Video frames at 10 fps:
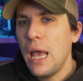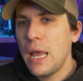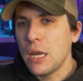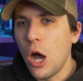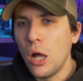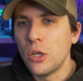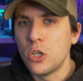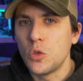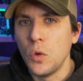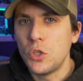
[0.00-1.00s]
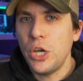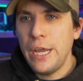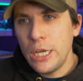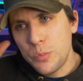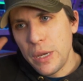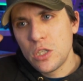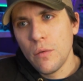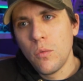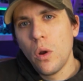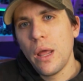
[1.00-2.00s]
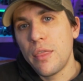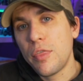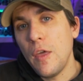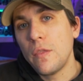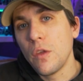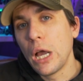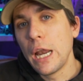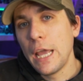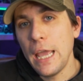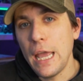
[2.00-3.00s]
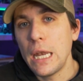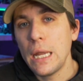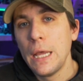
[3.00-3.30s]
and colors will change based off what I think they're going to hit.